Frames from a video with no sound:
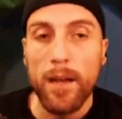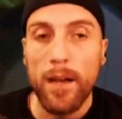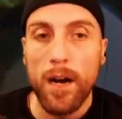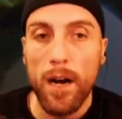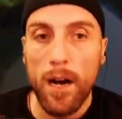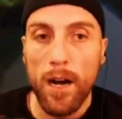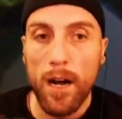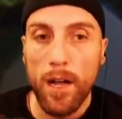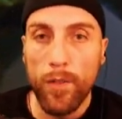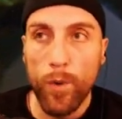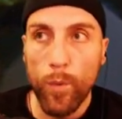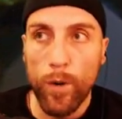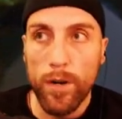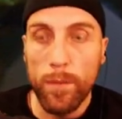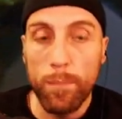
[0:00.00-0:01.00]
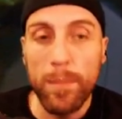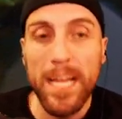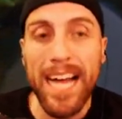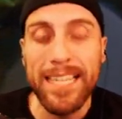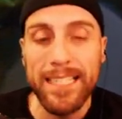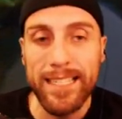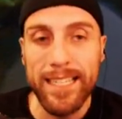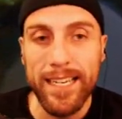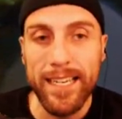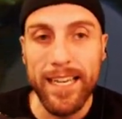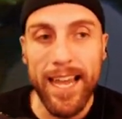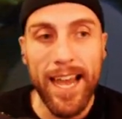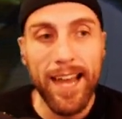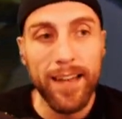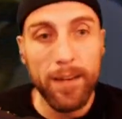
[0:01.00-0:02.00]
the word plastic,
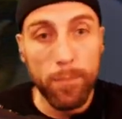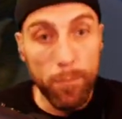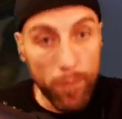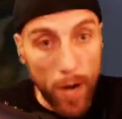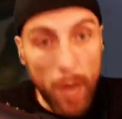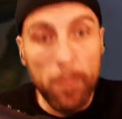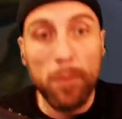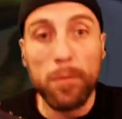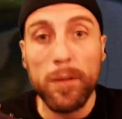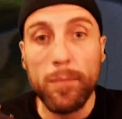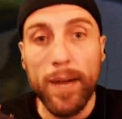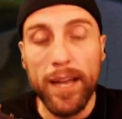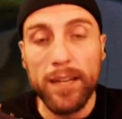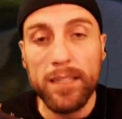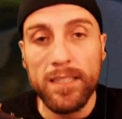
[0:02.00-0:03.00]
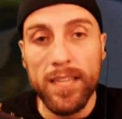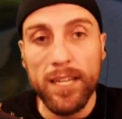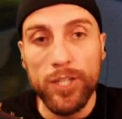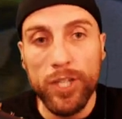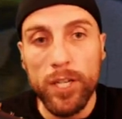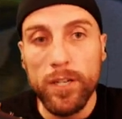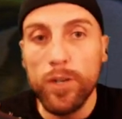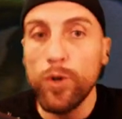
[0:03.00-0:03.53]
and probably by extension